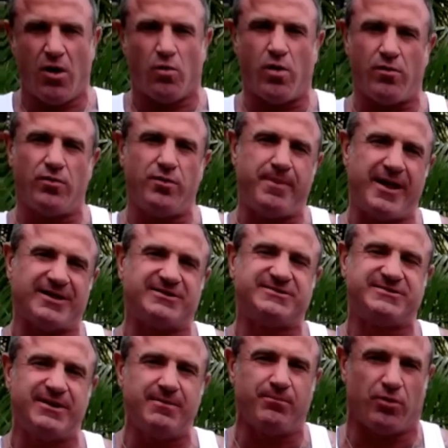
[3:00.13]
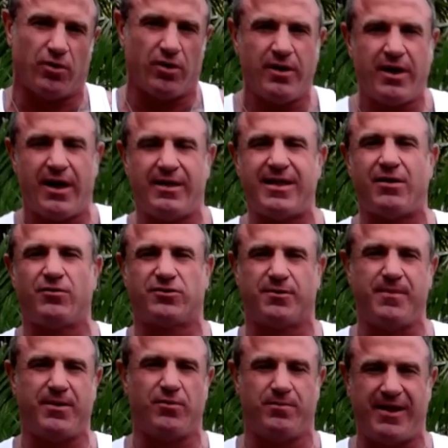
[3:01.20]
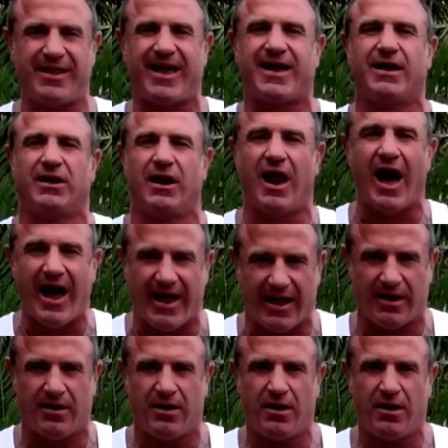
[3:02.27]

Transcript: what would be a symbol? And that would, to me, would be like a lion.